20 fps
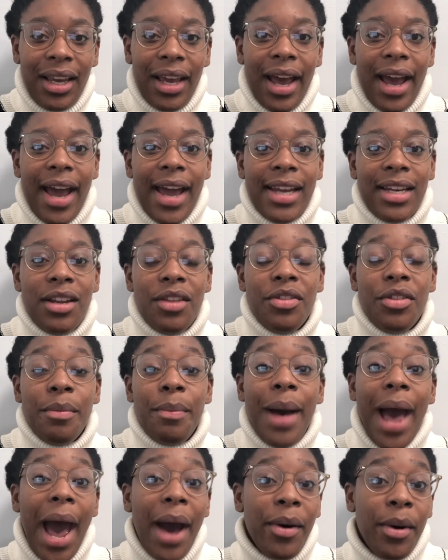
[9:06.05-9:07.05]
and the
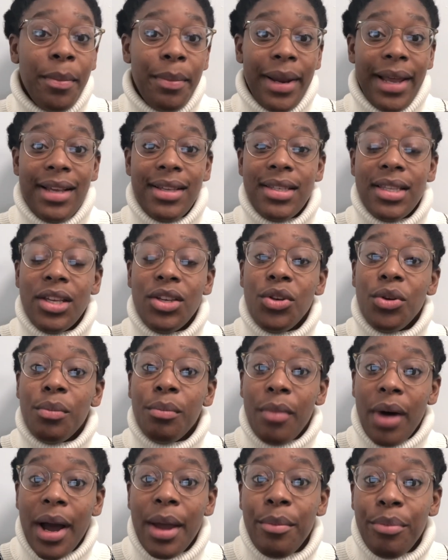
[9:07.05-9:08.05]
power plays that you
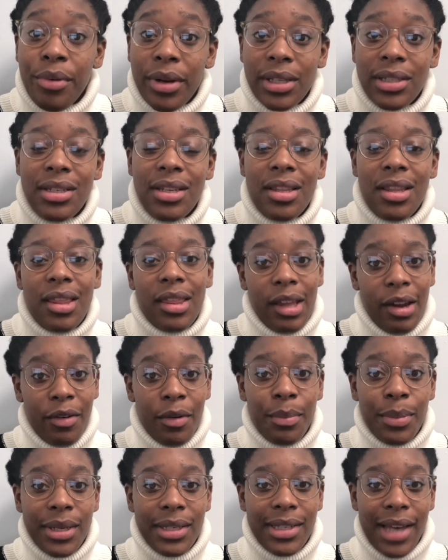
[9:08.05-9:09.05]
might bring to the
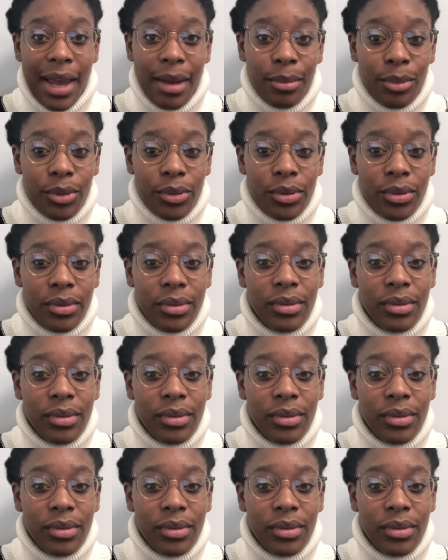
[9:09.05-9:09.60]
therapy table.